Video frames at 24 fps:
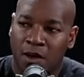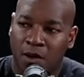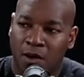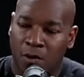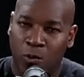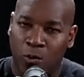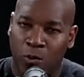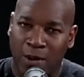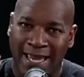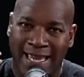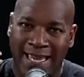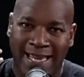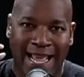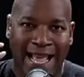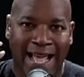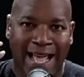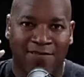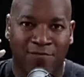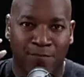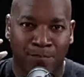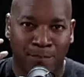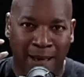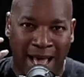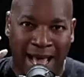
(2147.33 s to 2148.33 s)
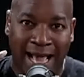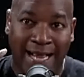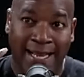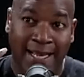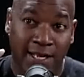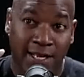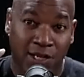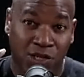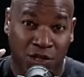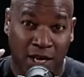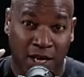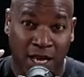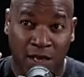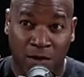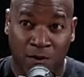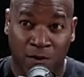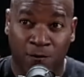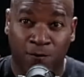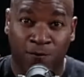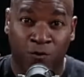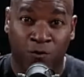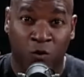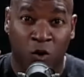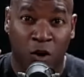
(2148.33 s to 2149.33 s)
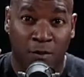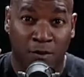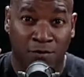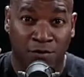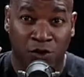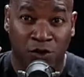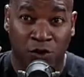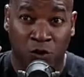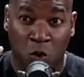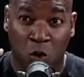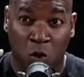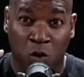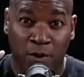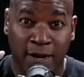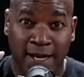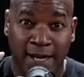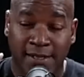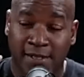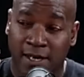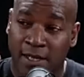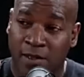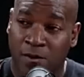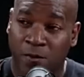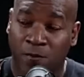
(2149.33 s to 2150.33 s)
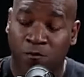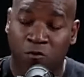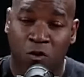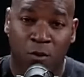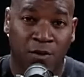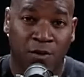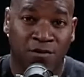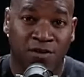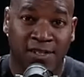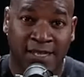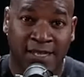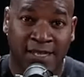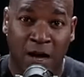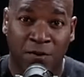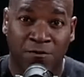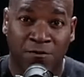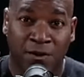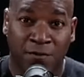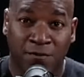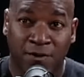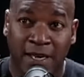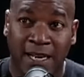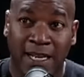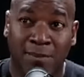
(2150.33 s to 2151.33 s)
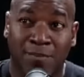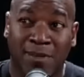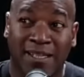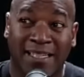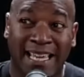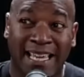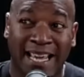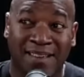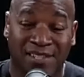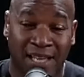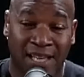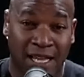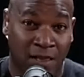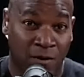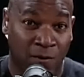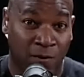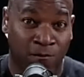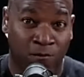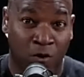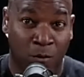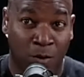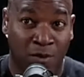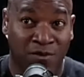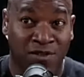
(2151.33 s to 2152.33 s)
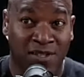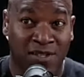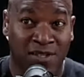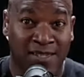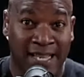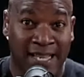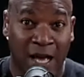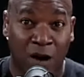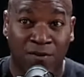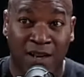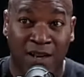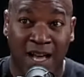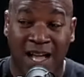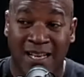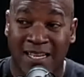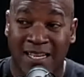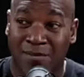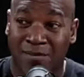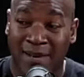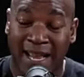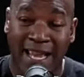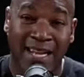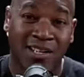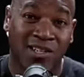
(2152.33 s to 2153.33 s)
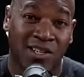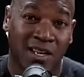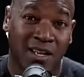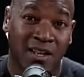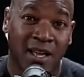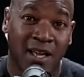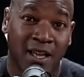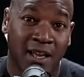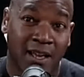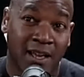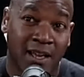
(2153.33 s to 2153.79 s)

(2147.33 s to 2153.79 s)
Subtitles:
we can have baggage in the form of stories, in the form of self-defeating beliefs, in the form of self-condemnation,